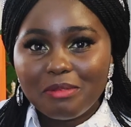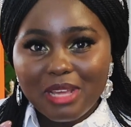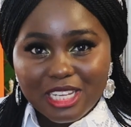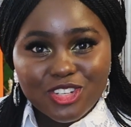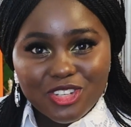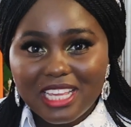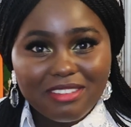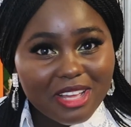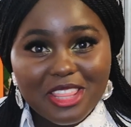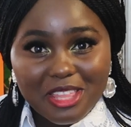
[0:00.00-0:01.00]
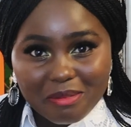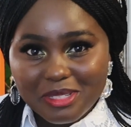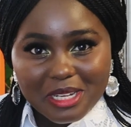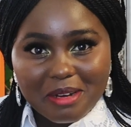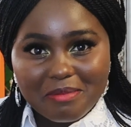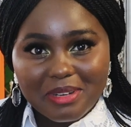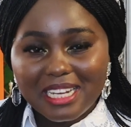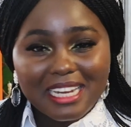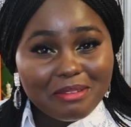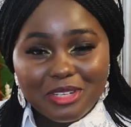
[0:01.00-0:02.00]
make sure you give it a thumbs up
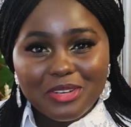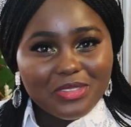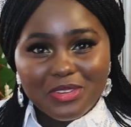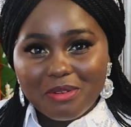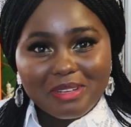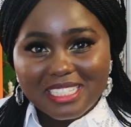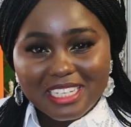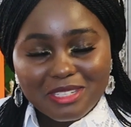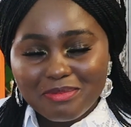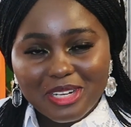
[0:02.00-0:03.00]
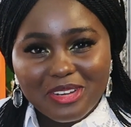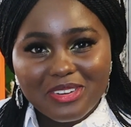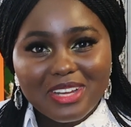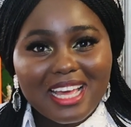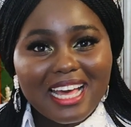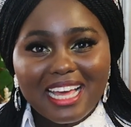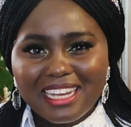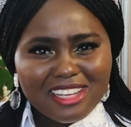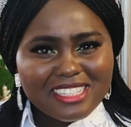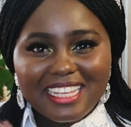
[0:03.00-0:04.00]
and let me know in the comment section below.
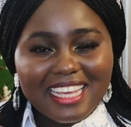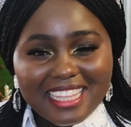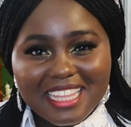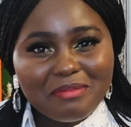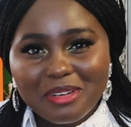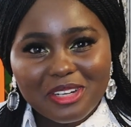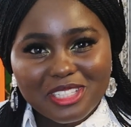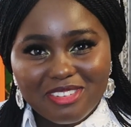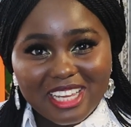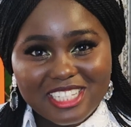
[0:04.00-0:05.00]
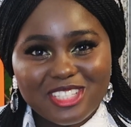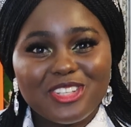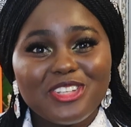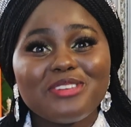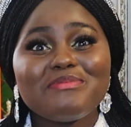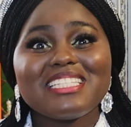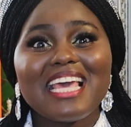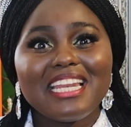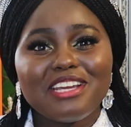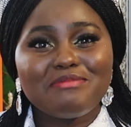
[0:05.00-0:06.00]
And lastly, hit that bell notification so you don't miss
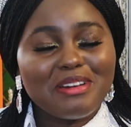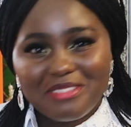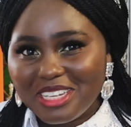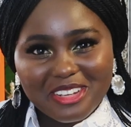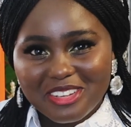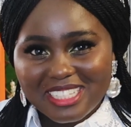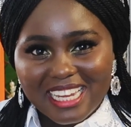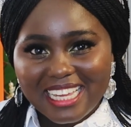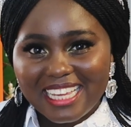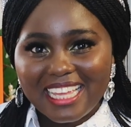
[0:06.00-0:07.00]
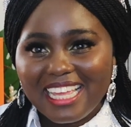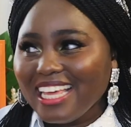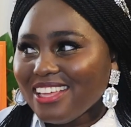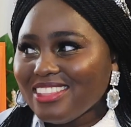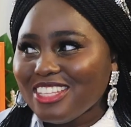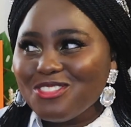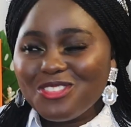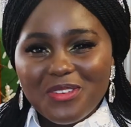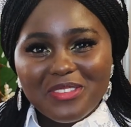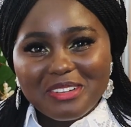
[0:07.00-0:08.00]
any of my videos. Like, you
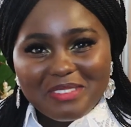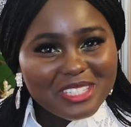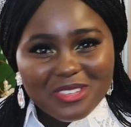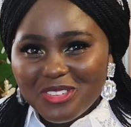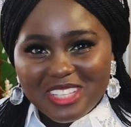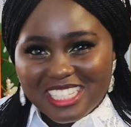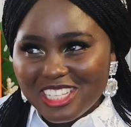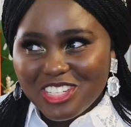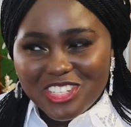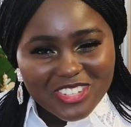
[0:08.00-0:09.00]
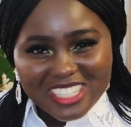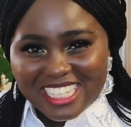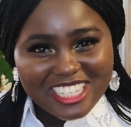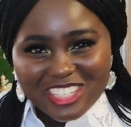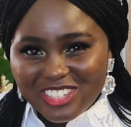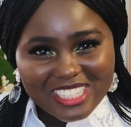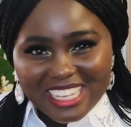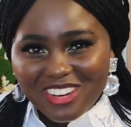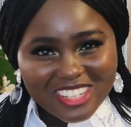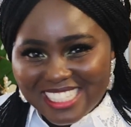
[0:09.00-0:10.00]
don't want to miss all this juicy
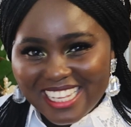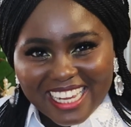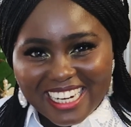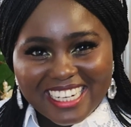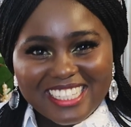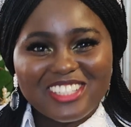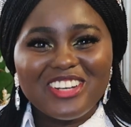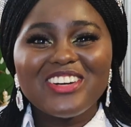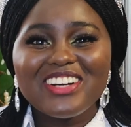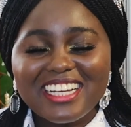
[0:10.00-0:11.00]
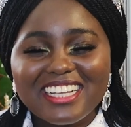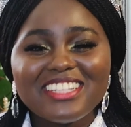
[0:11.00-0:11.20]
content. So